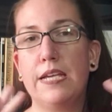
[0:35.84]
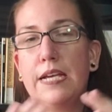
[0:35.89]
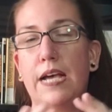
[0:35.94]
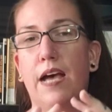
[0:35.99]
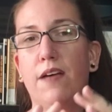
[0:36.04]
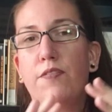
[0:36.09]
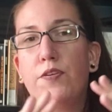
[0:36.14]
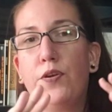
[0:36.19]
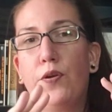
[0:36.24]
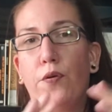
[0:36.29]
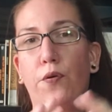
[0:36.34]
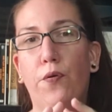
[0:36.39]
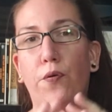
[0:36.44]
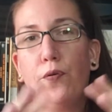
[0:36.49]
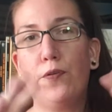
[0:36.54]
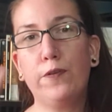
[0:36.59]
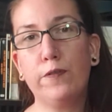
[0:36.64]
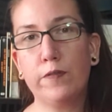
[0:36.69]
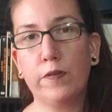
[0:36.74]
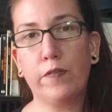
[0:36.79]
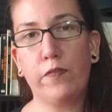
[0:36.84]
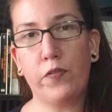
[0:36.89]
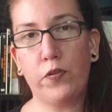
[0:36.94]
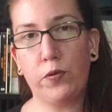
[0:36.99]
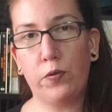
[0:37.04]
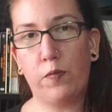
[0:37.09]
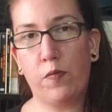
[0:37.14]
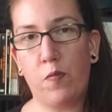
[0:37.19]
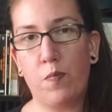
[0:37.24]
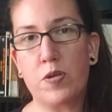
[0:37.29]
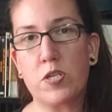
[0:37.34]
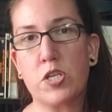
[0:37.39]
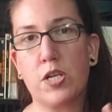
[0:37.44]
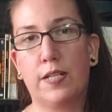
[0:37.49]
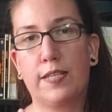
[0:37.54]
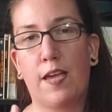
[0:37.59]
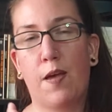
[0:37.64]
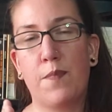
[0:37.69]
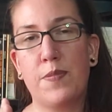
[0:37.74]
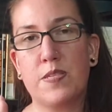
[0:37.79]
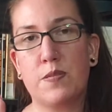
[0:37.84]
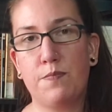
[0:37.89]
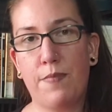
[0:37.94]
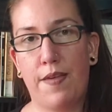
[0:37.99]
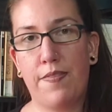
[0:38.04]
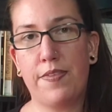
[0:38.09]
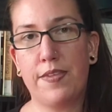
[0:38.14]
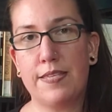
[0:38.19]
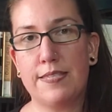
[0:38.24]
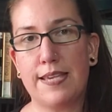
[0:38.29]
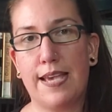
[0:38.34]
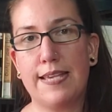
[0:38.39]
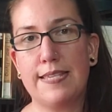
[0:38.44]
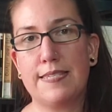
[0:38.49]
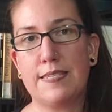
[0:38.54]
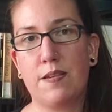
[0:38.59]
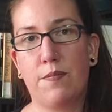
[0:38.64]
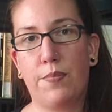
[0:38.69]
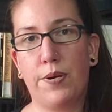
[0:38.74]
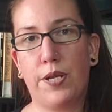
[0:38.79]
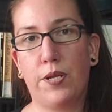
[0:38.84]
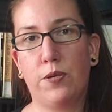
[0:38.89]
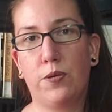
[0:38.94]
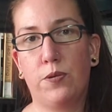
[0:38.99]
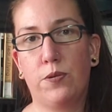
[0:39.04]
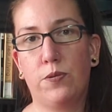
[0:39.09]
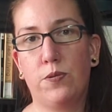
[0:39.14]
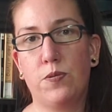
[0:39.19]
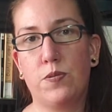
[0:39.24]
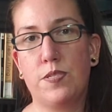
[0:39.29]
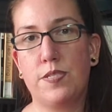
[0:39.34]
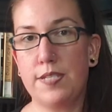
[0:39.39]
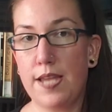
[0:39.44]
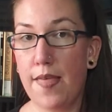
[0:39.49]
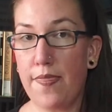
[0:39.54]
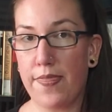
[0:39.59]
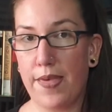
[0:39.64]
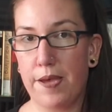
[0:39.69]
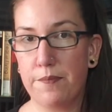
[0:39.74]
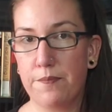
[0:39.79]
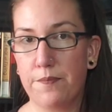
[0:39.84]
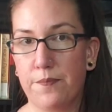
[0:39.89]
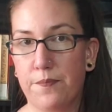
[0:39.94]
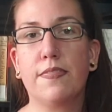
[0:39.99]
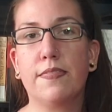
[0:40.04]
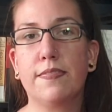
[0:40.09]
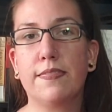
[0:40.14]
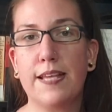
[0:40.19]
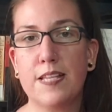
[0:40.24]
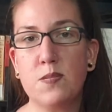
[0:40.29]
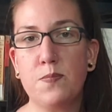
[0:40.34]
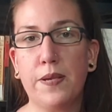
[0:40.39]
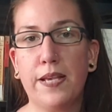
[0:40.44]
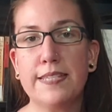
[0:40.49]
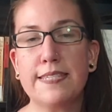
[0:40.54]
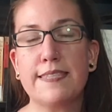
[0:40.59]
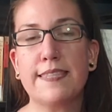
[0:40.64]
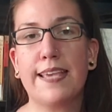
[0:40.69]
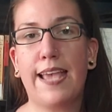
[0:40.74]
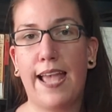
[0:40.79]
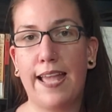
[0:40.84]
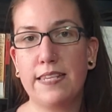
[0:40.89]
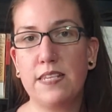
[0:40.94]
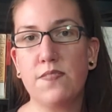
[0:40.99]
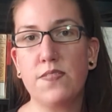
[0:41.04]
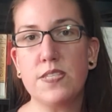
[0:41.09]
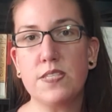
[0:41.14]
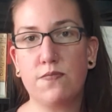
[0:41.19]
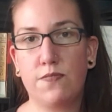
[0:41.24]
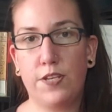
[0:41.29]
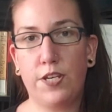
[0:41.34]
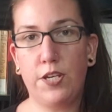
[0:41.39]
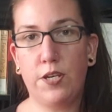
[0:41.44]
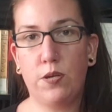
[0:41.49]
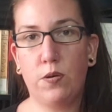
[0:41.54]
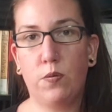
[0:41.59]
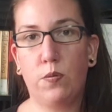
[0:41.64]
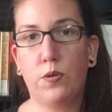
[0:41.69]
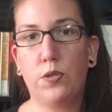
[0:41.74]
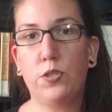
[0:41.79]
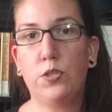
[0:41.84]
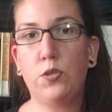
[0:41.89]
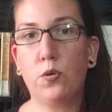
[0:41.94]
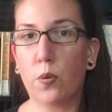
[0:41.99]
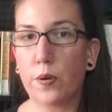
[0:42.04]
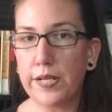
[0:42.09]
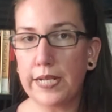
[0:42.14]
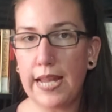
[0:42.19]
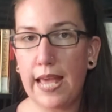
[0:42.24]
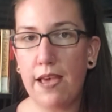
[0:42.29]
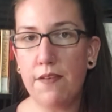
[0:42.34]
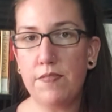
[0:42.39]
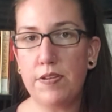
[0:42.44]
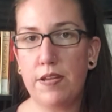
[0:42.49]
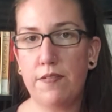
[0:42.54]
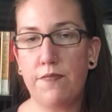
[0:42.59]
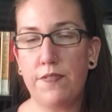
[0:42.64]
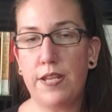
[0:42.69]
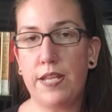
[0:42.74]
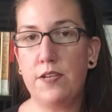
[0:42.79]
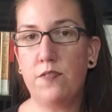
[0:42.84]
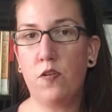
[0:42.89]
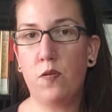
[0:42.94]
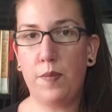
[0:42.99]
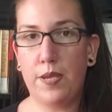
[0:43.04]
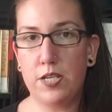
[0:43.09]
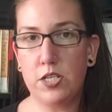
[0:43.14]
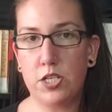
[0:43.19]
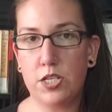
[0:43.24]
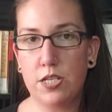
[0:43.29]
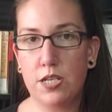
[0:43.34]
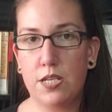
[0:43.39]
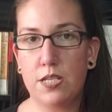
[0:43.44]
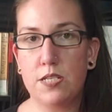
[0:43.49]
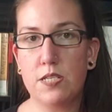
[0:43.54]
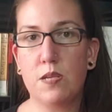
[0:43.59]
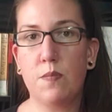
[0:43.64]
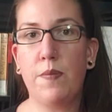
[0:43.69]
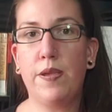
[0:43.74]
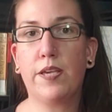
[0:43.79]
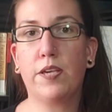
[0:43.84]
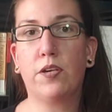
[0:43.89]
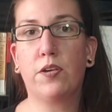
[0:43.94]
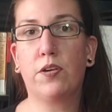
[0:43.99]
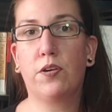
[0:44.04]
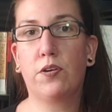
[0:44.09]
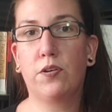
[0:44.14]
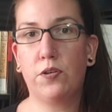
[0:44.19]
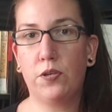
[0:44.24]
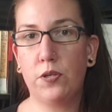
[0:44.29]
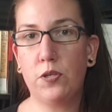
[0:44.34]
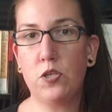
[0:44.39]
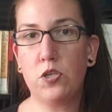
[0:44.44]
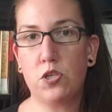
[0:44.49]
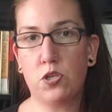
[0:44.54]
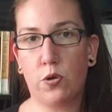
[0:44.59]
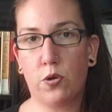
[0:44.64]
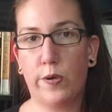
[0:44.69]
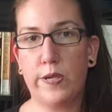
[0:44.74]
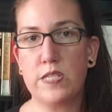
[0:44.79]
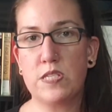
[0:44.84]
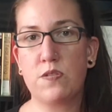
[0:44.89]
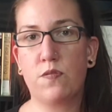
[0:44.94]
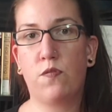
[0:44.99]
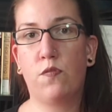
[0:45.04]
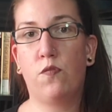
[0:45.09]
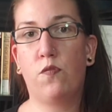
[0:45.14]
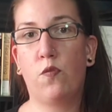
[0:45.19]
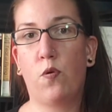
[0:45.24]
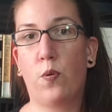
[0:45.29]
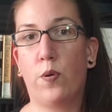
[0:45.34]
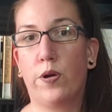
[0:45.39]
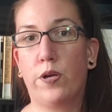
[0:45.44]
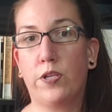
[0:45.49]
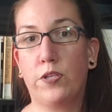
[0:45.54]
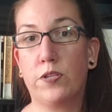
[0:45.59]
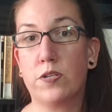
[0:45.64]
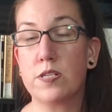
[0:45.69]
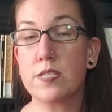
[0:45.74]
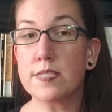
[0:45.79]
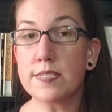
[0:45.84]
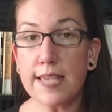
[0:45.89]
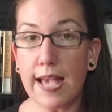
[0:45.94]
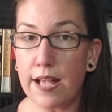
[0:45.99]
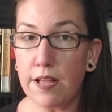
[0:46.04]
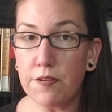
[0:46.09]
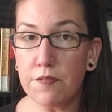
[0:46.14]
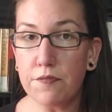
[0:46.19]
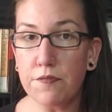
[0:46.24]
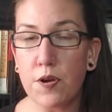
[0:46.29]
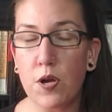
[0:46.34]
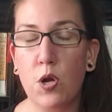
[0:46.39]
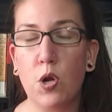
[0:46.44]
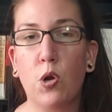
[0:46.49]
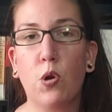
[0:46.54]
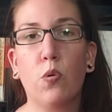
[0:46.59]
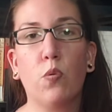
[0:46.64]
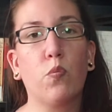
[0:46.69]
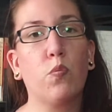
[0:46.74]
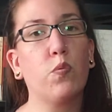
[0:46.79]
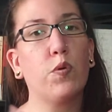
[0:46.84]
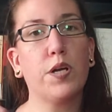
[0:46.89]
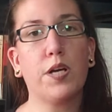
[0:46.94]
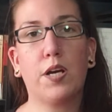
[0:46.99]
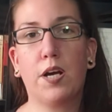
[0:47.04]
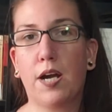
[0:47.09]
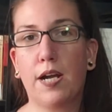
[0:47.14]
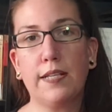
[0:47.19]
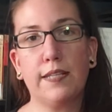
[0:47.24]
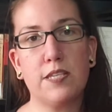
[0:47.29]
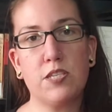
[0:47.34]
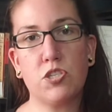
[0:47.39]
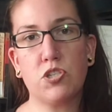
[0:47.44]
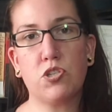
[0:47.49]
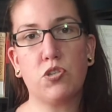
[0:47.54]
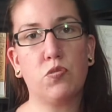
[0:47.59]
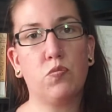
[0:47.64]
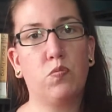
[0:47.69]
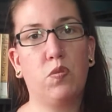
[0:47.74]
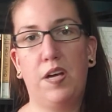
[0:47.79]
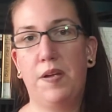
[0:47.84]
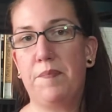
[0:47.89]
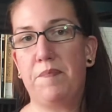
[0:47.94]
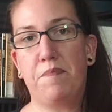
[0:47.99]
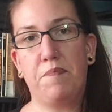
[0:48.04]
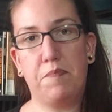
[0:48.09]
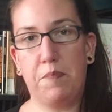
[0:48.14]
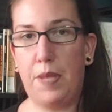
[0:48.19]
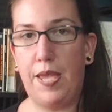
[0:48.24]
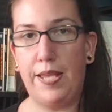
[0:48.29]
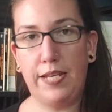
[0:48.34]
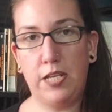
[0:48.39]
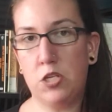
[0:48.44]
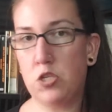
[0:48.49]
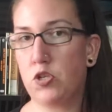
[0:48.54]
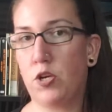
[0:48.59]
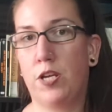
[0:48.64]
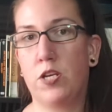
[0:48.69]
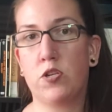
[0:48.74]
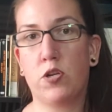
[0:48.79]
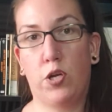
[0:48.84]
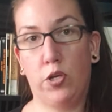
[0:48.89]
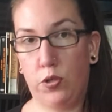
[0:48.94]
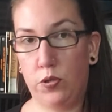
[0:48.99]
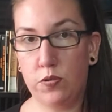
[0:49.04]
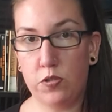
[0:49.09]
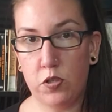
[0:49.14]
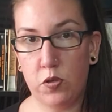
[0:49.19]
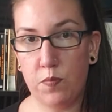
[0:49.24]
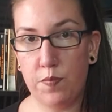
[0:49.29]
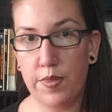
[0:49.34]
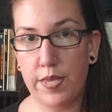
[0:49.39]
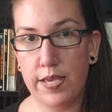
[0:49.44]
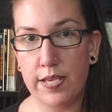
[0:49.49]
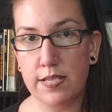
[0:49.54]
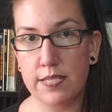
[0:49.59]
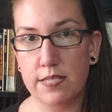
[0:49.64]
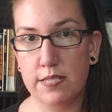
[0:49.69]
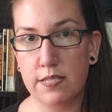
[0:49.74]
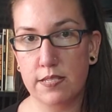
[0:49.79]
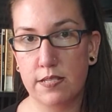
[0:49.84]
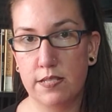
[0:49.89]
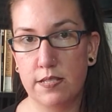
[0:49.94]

of an overview of the Michelle Thomas methods as somebody who's done them. That's because at the end of this video, you're going to have enough information to make a good choice for yourself, regardless to what any stranger on YouTube thinks.